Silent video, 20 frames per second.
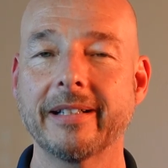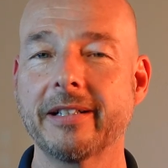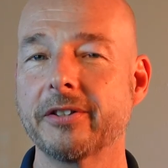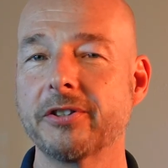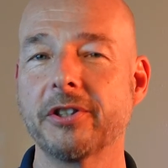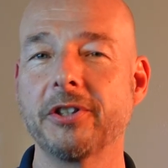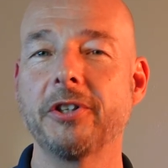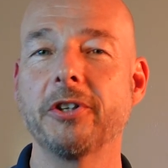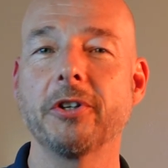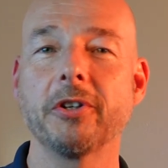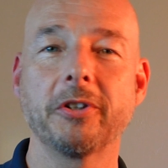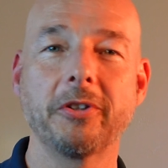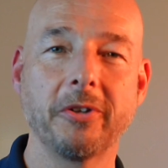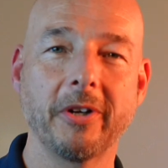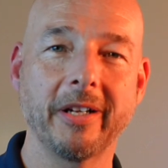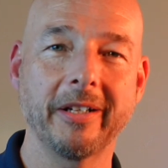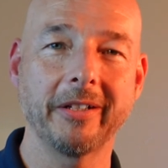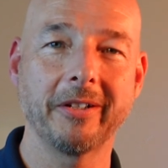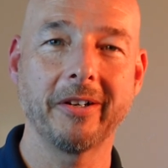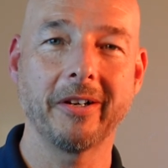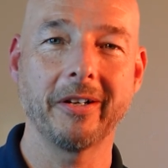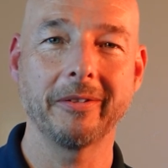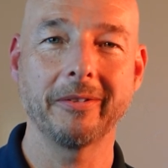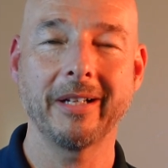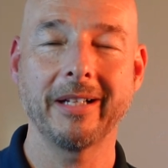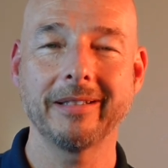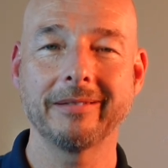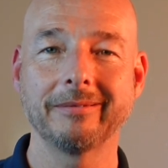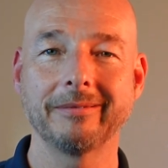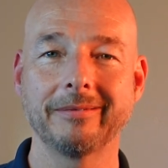like a secured credit card,
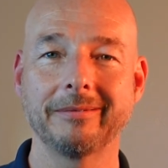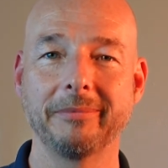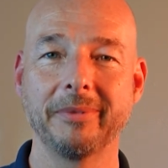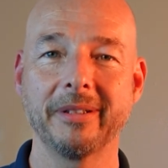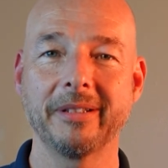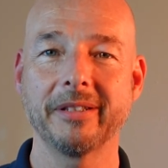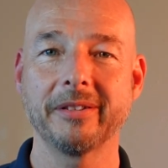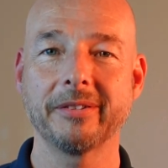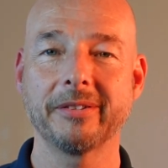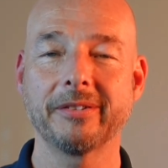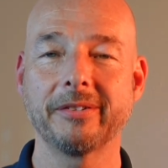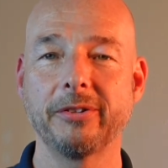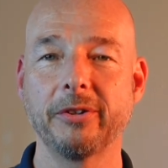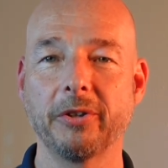right? Because